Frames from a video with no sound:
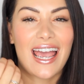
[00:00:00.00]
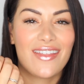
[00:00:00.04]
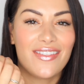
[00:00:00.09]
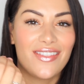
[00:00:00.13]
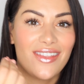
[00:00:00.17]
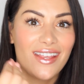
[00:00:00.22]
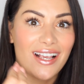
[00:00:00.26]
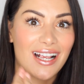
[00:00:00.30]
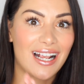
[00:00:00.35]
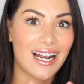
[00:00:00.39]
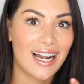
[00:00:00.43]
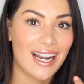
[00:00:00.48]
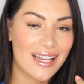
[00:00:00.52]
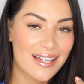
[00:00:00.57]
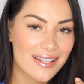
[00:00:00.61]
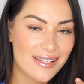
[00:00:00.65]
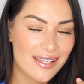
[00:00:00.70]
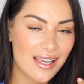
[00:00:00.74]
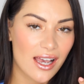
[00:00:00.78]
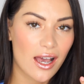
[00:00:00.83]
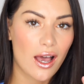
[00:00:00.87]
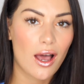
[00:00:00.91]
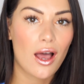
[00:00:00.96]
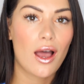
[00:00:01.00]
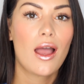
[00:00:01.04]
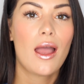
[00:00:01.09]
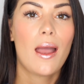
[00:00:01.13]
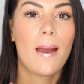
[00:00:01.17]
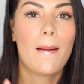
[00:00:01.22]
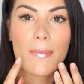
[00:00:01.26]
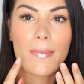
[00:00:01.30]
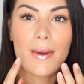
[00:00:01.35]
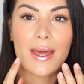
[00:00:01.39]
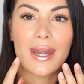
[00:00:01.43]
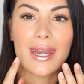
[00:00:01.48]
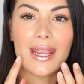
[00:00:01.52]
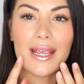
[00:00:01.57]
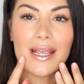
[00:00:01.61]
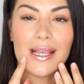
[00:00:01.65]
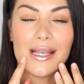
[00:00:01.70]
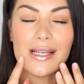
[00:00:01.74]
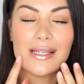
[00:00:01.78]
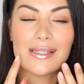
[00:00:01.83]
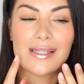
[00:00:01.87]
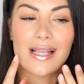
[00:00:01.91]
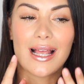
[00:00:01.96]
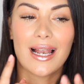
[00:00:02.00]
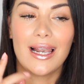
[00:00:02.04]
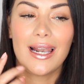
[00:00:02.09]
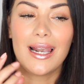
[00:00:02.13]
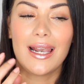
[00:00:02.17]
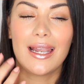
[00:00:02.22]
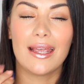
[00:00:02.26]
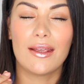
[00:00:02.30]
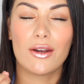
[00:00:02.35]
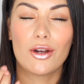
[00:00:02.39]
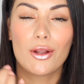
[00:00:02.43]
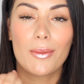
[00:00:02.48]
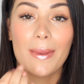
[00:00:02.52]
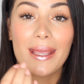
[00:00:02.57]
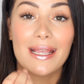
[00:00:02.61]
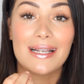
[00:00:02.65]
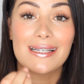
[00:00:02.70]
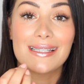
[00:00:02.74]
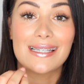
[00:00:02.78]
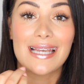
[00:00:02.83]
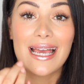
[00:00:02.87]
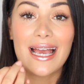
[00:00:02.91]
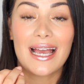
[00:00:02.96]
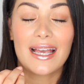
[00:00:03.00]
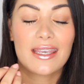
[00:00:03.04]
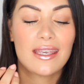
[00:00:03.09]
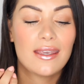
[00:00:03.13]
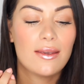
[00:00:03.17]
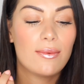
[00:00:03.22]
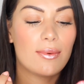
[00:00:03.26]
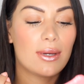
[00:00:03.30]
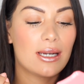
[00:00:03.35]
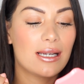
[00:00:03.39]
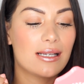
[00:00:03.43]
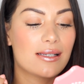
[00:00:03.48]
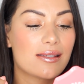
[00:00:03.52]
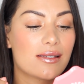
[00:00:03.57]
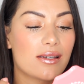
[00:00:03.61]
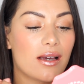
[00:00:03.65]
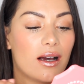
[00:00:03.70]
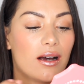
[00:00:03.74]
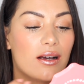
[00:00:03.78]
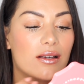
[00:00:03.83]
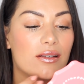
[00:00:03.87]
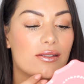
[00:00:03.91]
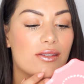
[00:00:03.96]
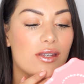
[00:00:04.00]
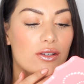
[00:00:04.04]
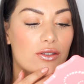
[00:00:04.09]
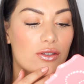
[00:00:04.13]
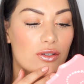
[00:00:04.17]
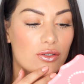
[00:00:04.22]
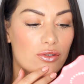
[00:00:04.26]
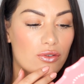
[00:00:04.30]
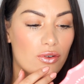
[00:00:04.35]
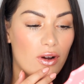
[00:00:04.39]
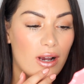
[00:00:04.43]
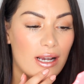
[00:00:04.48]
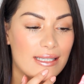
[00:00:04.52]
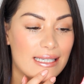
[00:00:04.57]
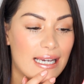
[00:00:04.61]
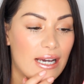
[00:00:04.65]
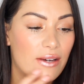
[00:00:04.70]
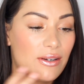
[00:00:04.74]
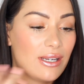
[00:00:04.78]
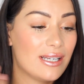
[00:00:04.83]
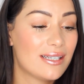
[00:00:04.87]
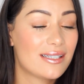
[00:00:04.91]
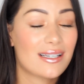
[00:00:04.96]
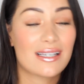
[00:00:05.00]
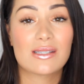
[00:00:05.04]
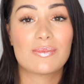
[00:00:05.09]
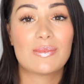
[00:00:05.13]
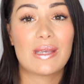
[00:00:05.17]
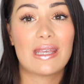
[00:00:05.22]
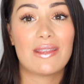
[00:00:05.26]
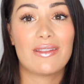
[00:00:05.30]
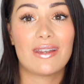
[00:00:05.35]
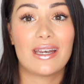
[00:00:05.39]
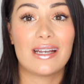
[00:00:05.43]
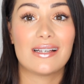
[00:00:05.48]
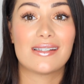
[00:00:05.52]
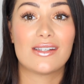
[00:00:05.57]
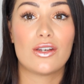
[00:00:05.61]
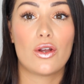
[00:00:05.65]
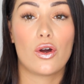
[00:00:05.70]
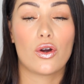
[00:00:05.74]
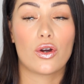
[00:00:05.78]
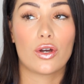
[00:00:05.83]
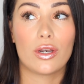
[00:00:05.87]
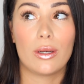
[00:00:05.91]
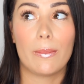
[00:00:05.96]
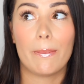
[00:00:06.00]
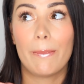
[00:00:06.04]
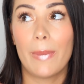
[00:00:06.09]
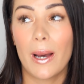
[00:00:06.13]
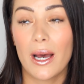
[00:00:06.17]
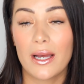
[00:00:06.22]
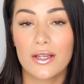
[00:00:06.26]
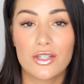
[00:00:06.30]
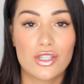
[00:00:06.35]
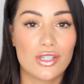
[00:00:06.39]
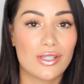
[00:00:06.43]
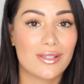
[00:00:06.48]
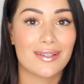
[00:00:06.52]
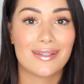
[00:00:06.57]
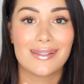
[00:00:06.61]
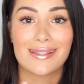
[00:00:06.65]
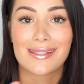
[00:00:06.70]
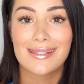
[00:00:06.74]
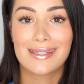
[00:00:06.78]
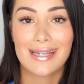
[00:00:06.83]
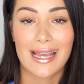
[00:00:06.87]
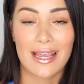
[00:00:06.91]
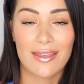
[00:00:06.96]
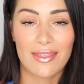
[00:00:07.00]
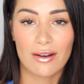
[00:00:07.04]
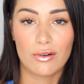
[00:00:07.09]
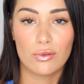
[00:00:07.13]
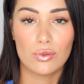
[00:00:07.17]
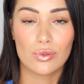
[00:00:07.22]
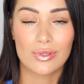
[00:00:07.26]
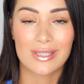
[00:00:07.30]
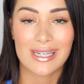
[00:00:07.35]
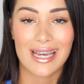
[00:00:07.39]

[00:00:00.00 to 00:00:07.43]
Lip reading: and the glitter, but it is a little bit tacky when it starts to dry down. It does mean that it's not going to budge, it's going to stay there all